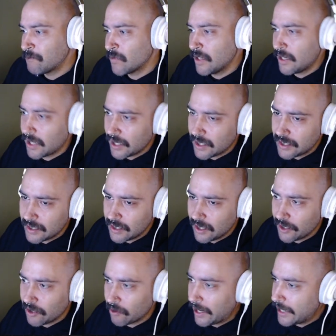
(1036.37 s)
And on
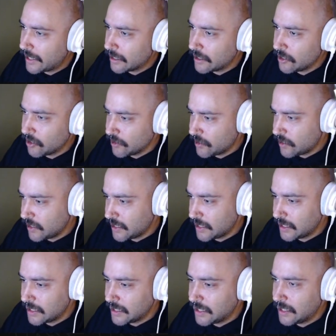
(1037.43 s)
the right here, you can
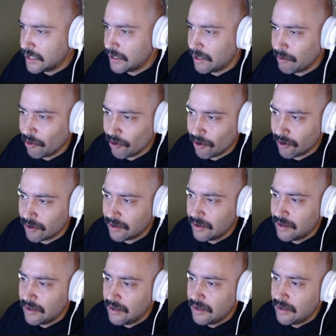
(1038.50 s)
see a more
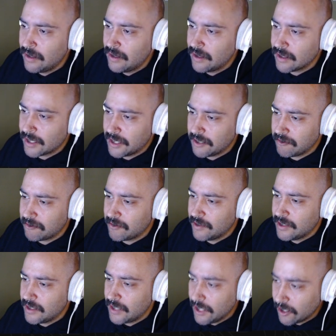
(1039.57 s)
kind of
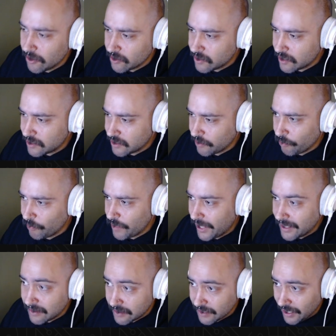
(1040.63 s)
ecosystem
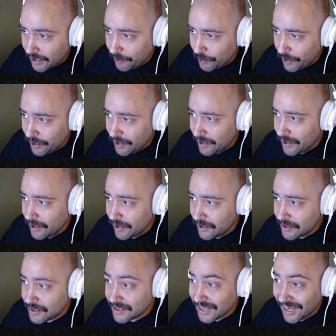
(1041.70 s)
landscape
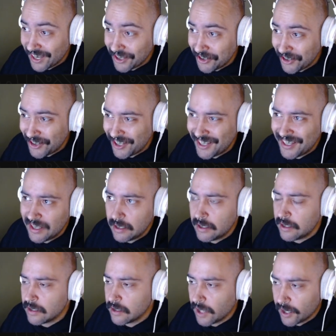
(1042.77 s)
scale
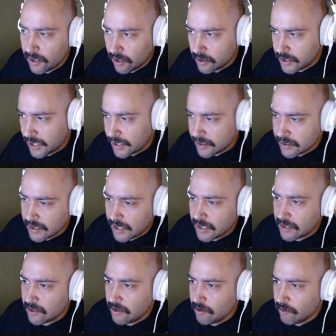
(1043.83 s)
LiDAR data set
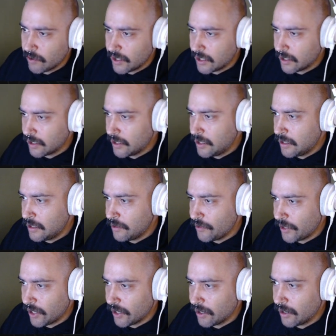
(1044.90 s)
where
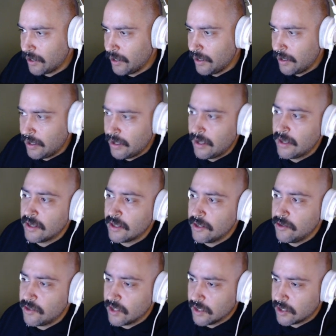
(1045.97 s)
they're
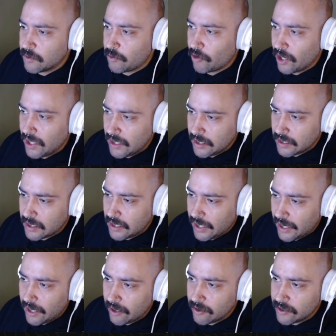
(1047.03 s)
using this point
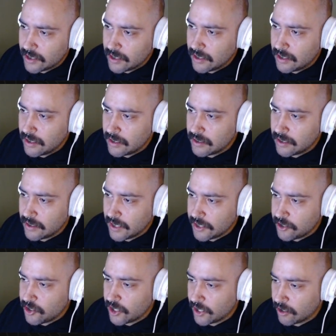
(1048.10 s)
cloud to then
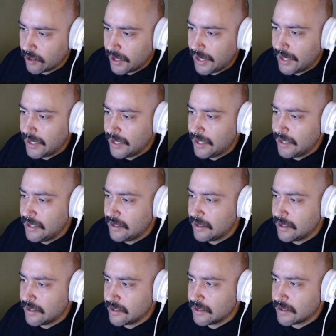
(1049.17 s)
generate
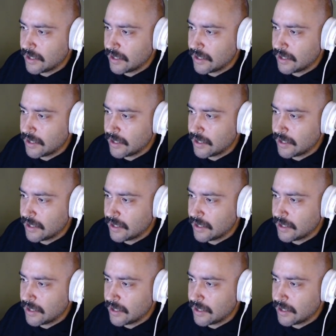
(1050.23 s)
this